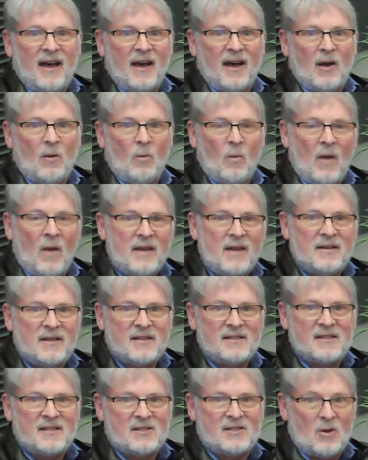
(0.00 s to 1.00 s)
when
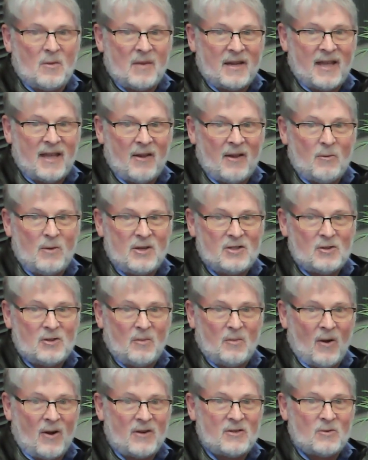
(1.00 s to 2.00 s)
does the Sonoma County Regional
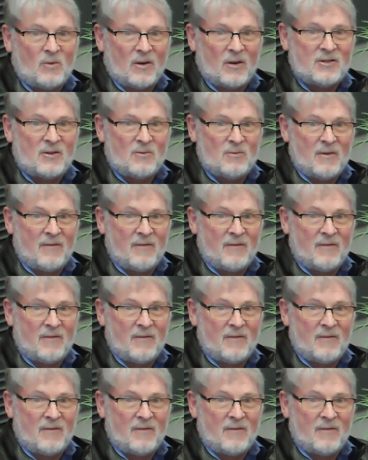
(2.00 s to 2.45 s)
Parks Russian